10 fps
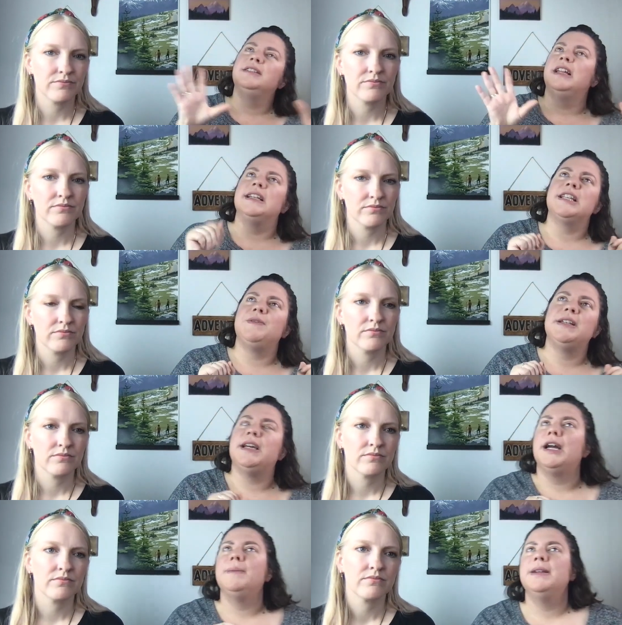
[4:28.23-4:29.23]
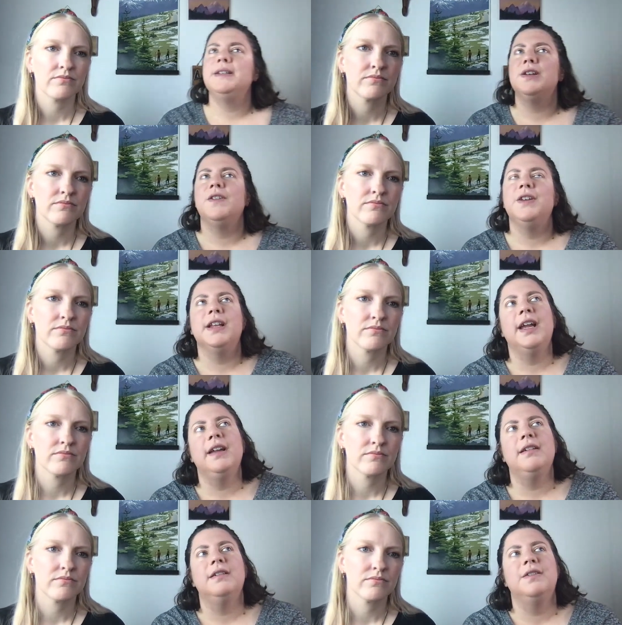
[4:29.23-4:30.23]
Speaker 1: Thanksgiving time. So I feel
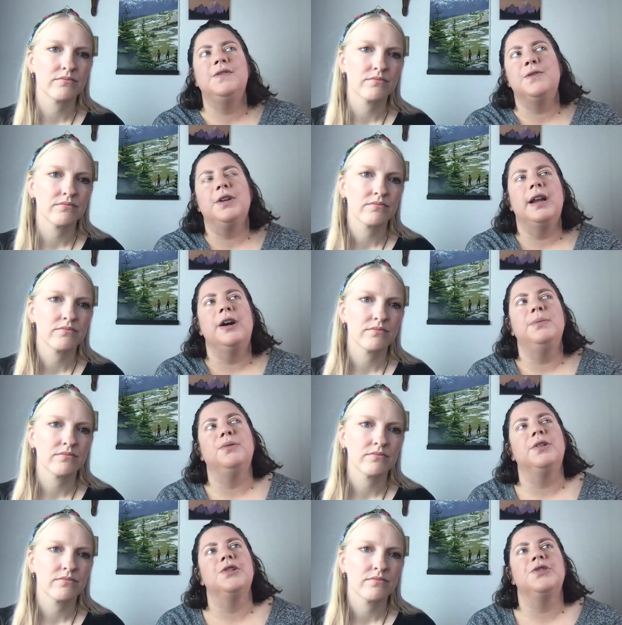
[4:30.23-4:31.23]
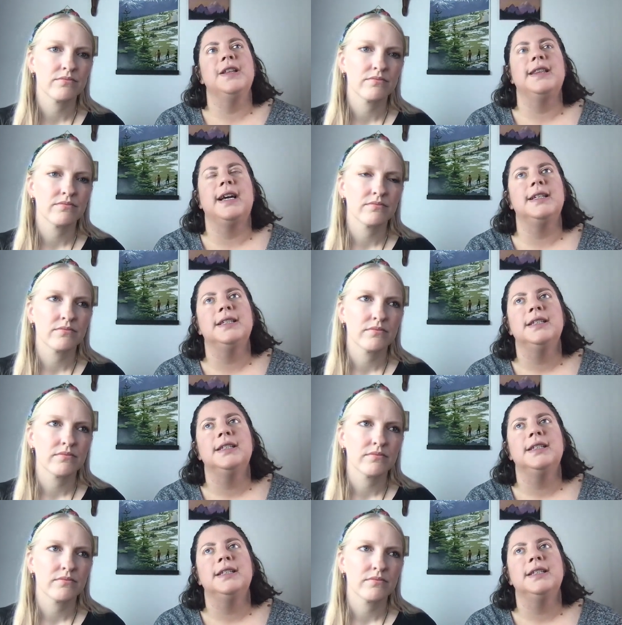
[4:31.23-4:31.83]
like a 4 could help orchestrate that